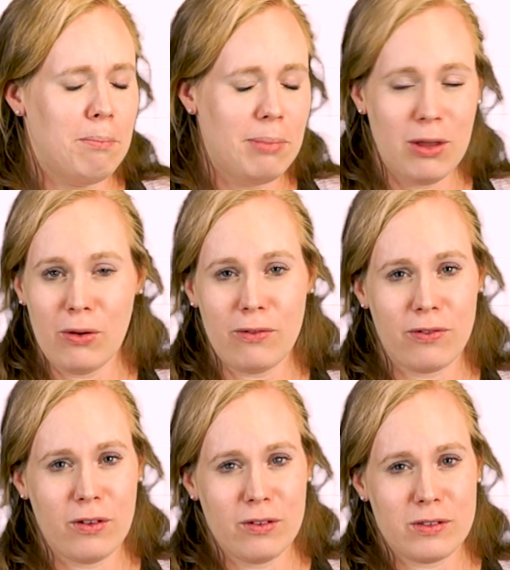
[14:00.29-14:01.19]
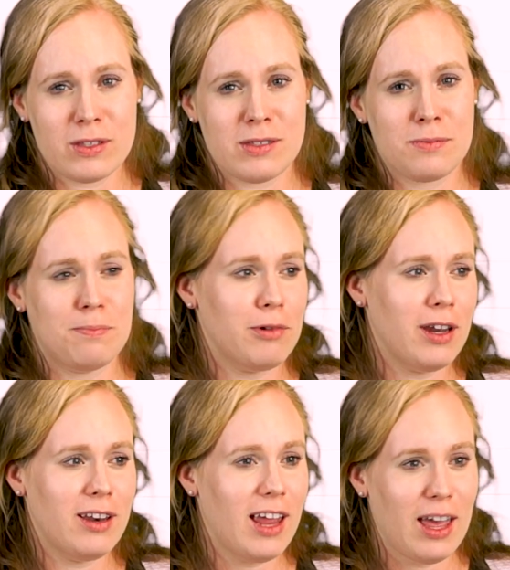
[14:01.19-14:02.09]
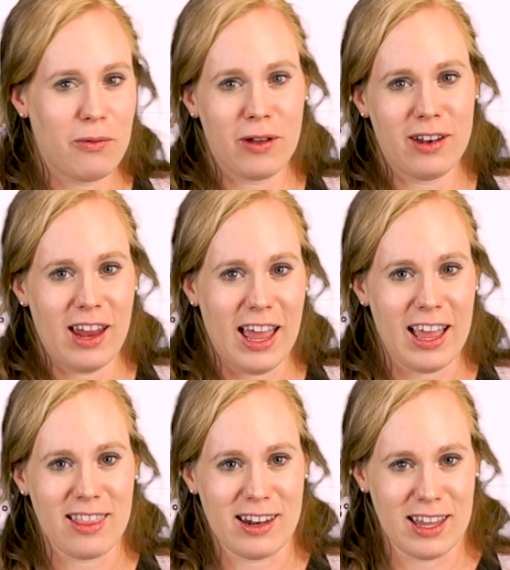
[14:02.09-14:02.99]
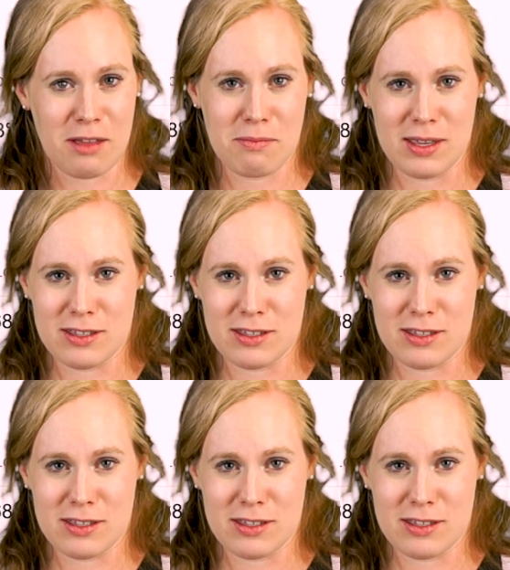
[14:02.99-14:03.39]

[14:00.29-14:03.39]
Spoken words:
beautiful spring day one day and then it can be